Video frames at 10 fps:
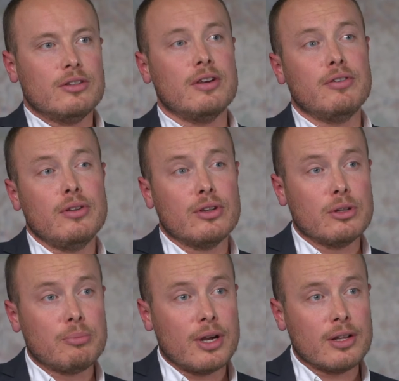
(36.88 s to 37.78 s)
Several of
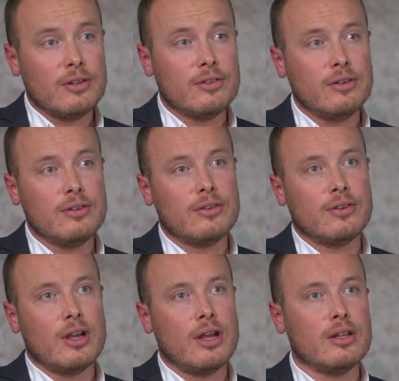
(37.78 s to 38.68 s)
the good
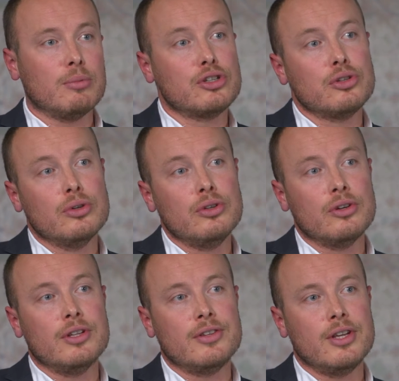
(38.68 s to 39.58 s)
practices uh, that were shown
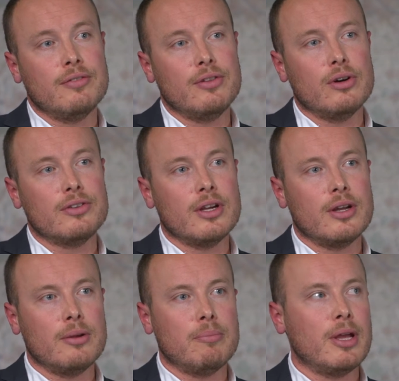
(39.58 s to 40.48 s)
on the day of the
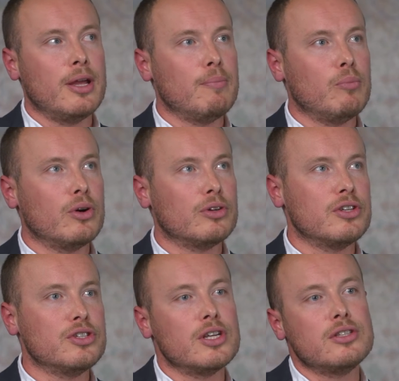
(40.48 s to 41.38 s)
audit um, were
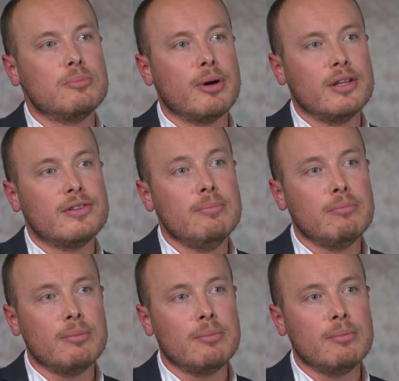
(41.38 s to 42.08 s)
suggested by the team